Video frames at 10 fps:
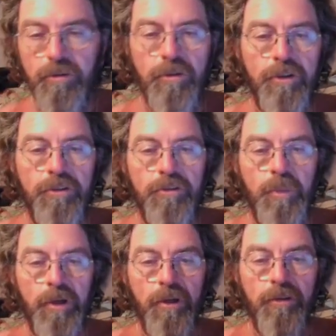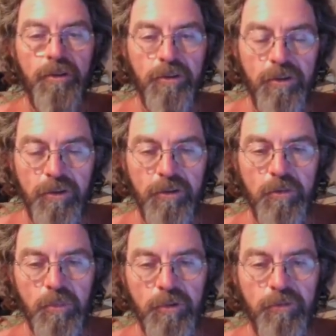To expand the
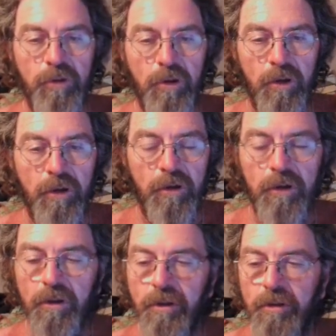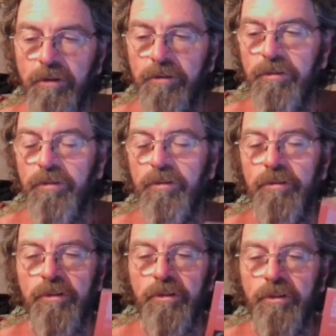kingdom of God. To
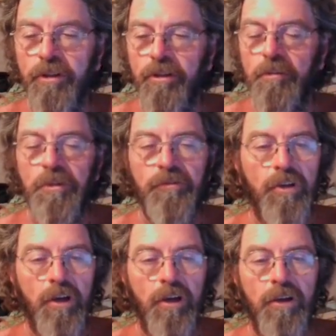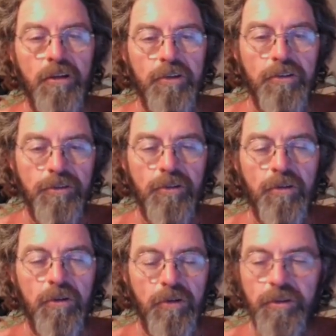the kingdom of God
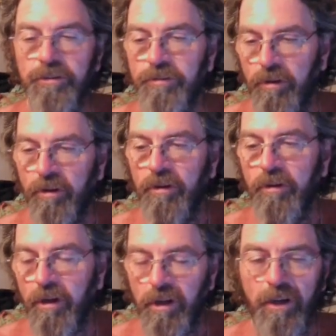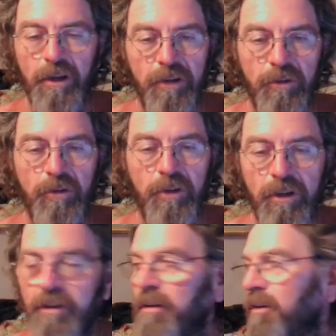is drawn nigh. All
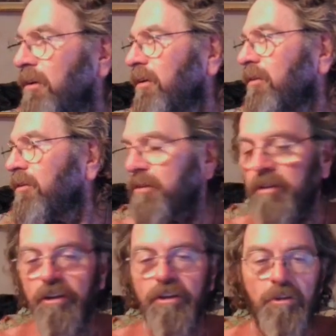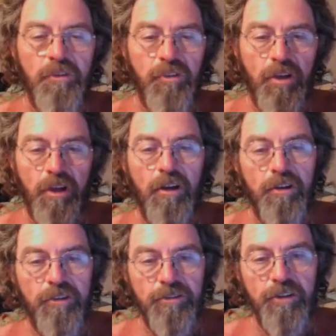right. The kingdom of
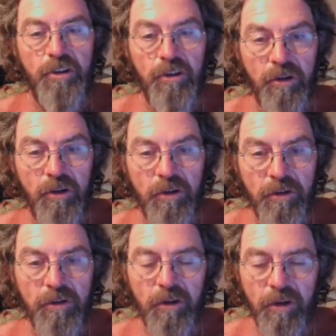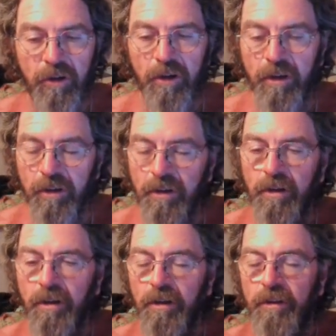God is near. All right.
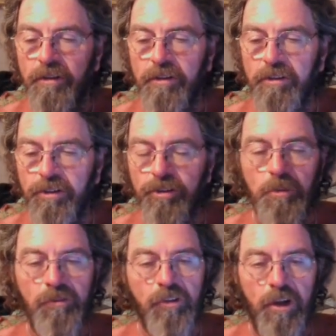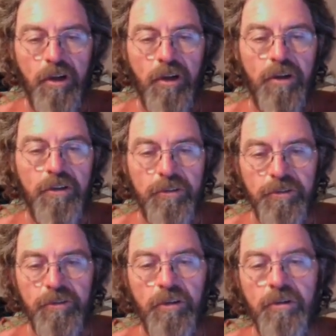The kingdom of God
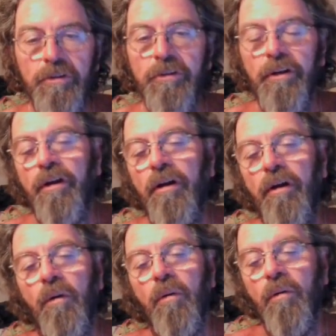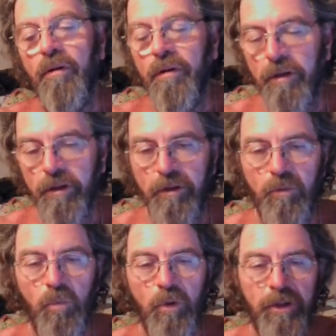is here and now,
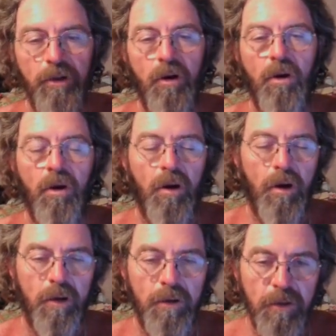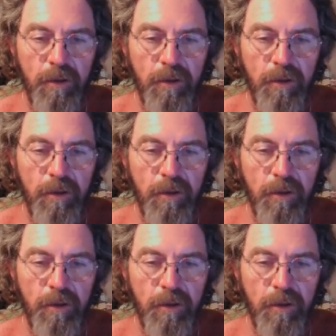and we are